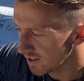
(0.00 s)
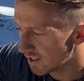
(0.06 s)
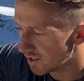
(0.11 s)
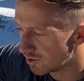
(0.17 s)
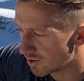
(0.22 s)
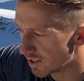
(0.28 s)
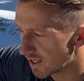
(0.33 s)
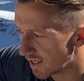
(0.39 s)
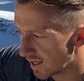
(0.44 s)

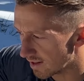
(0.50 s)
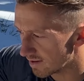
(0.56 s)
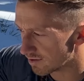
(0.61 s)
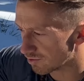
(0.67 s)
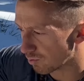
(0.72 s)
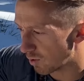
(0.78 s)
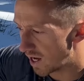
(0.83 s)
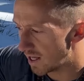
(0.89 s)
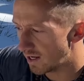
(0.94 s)
you can get
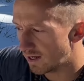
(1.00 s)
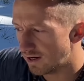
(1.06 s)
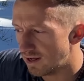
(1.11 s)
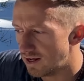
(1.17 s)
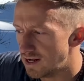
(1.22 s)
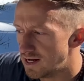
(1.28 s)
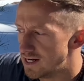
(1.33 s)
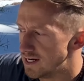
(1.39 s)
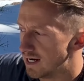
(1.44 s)
this wet.
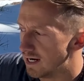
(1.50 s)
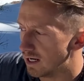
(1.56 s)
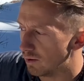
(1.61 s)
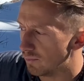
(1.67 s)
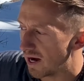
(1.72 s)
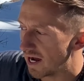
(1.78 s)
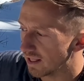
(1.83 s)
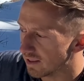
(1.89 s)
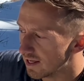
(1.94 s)

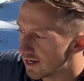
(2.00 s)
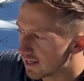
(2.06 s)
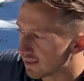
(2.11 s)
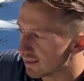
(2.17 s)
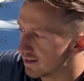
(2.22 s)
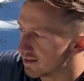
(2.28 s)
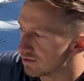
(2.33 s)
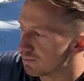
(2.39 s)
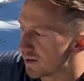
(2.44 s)
Um, I like
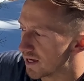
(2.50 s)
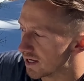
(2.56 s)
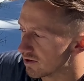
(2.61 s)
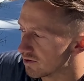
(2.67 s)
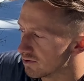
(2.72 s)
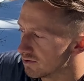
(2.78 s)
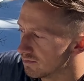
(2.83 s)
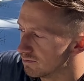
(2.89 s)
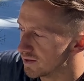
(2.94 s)
this panel